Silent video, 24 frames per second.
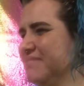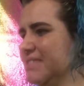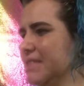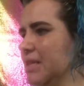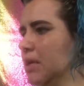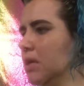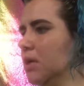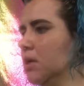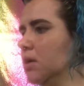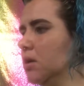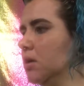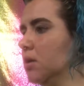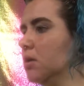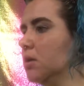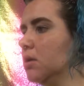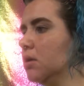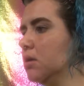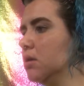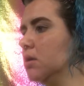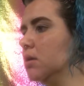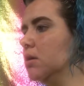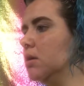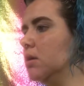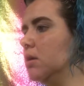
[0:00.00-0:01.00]

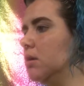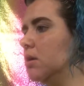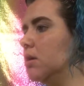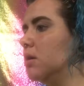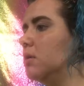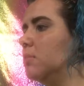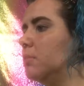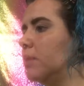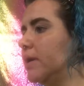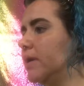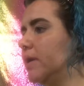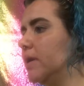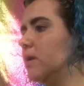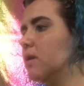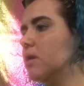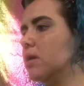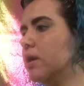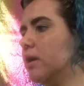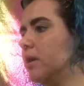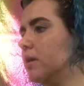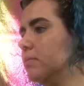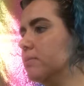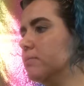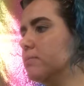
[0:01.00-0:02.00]
I need to
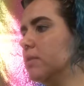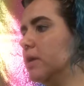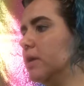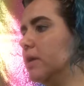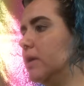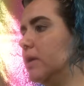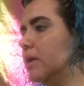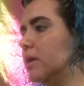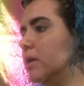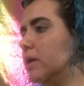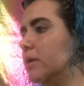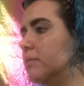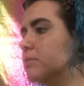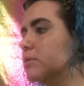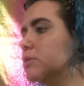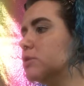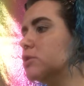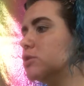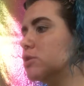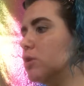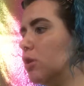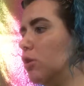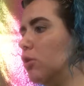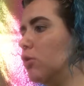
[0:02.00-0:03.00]
clean them. I need to clean them
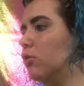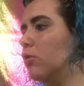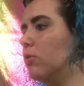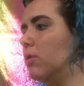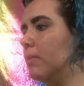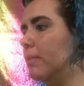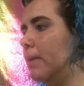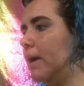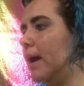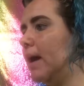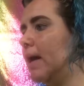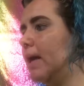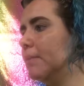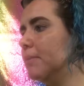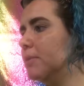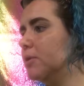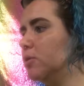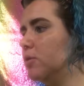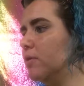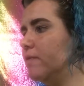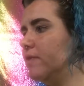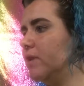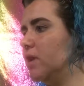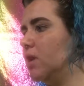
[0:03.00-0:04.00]
so bad. I'm
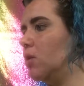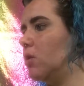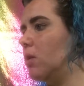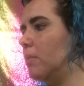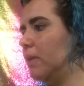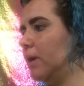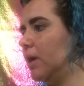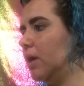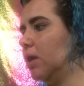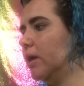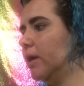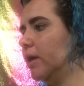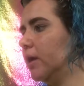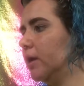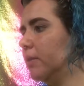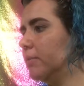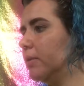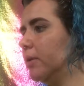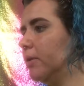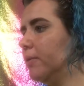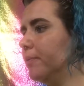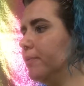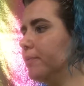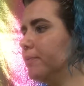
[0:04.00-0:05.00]
gonna do a video on me cleaning them
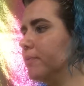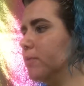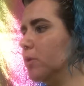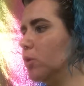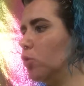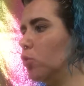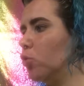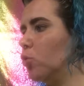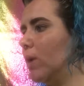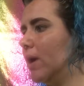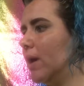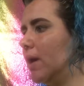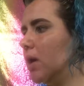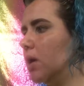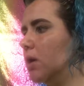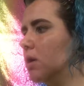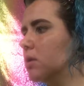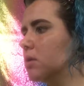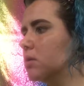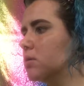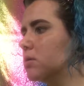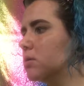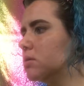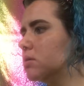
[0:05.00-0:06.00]
though. A little quick
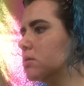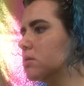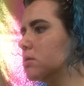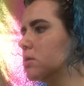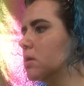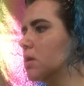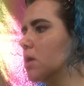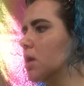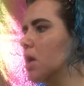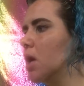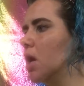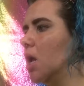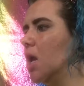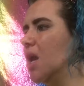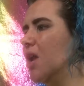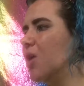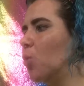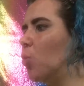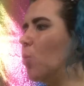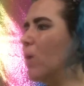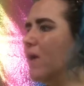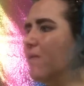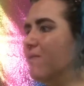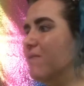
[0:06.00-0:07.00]

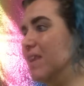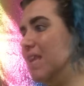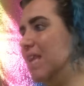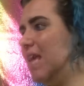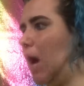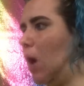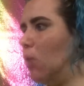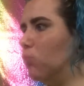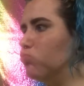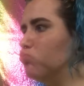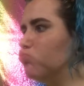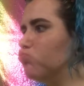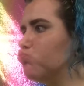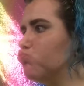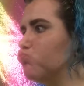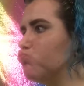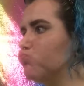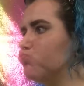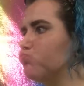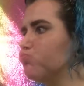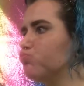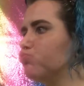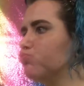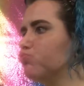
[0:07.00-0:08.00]
video.
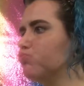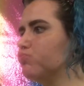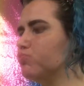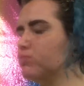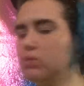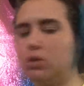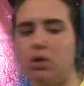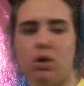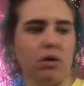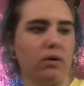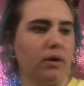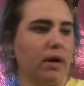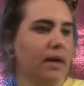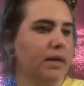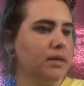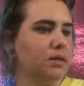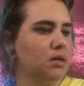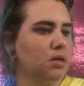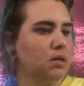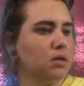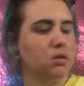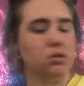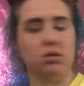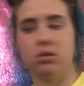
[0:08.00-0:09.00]
All
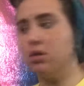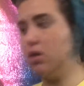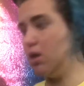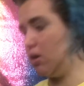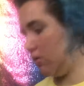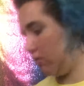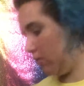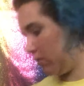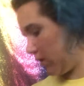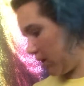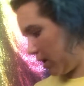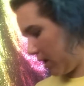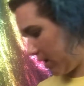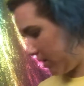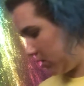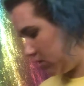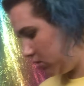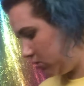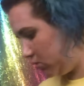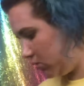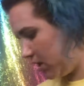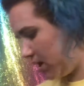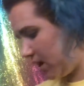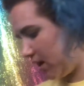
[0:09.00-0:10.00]
right, so I
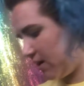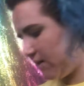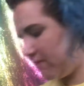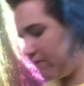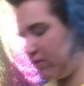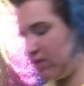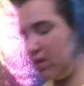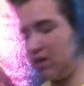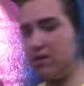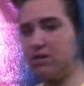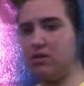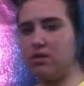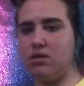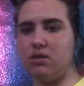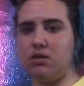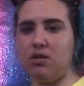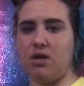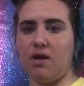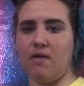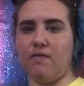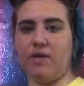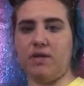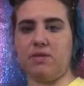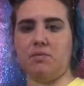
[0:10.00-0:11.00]
do have this
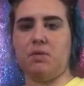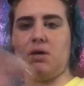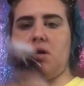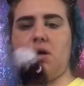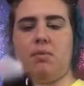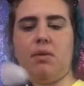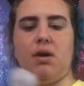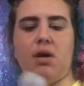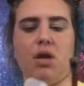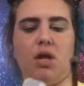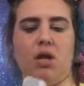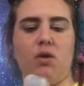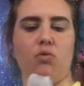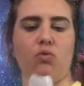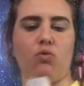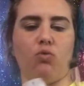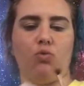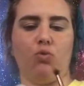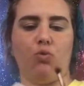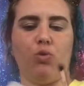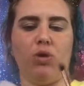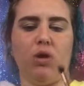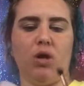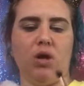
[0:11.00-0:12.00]
stuff that's been coming in
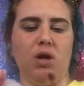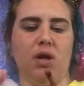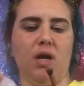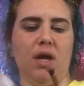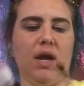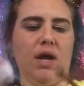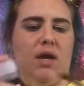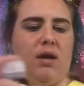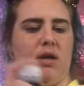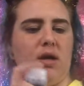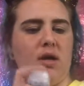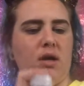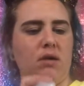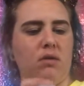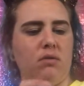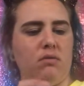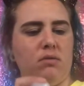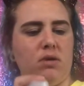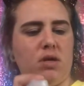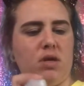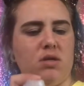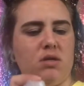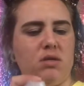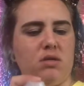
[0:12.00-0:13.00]
really good
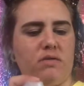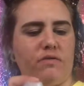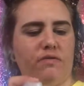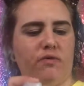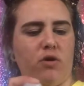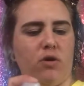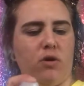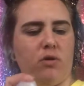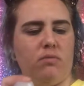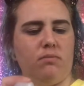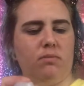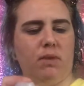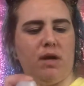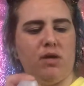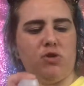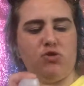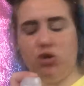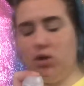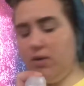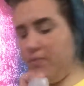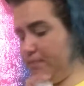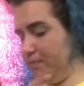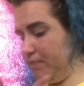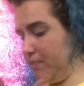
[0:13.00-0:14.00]
handiness for my
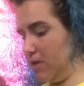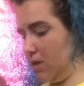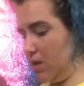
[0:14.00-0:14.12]
trip.